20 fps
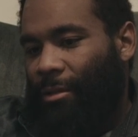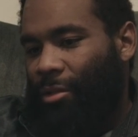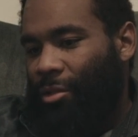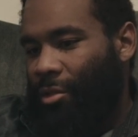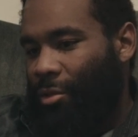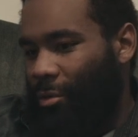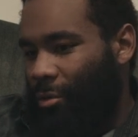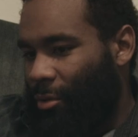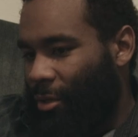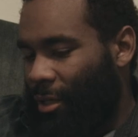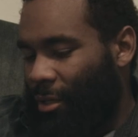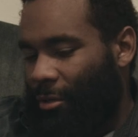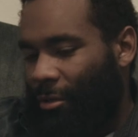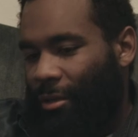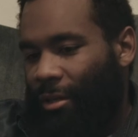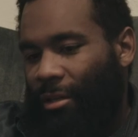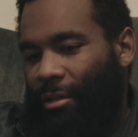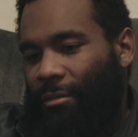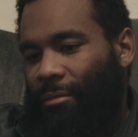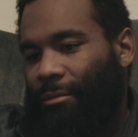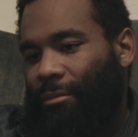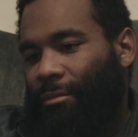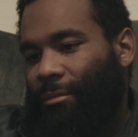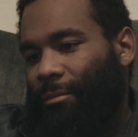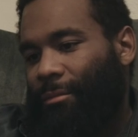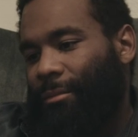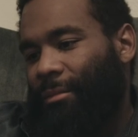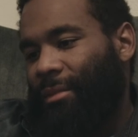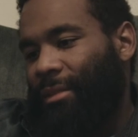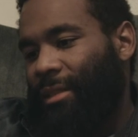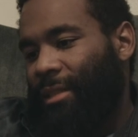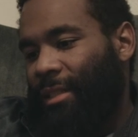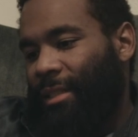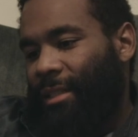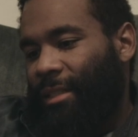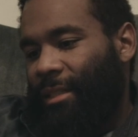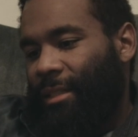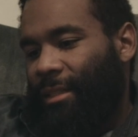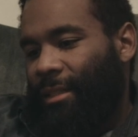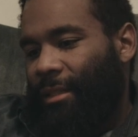There is no greater love
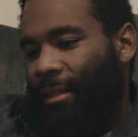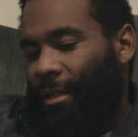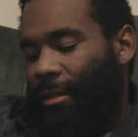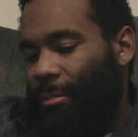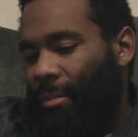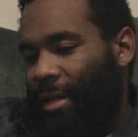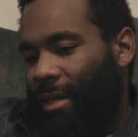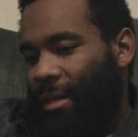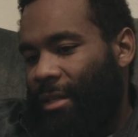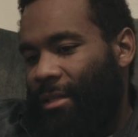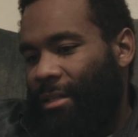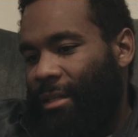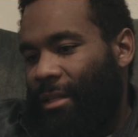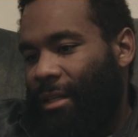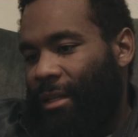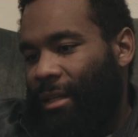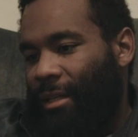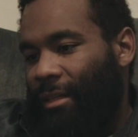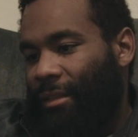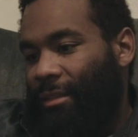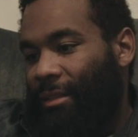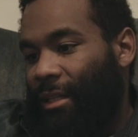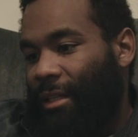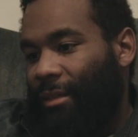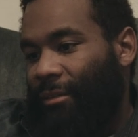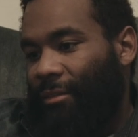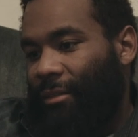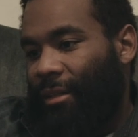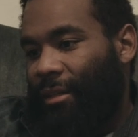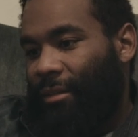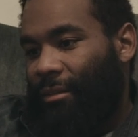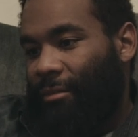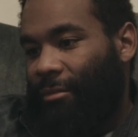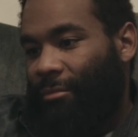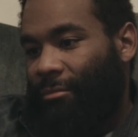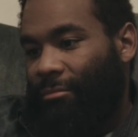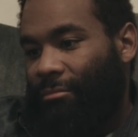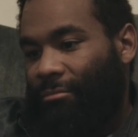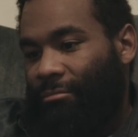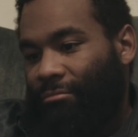than a man to lay his life
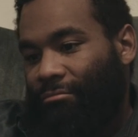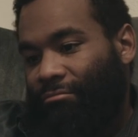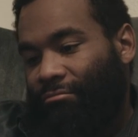down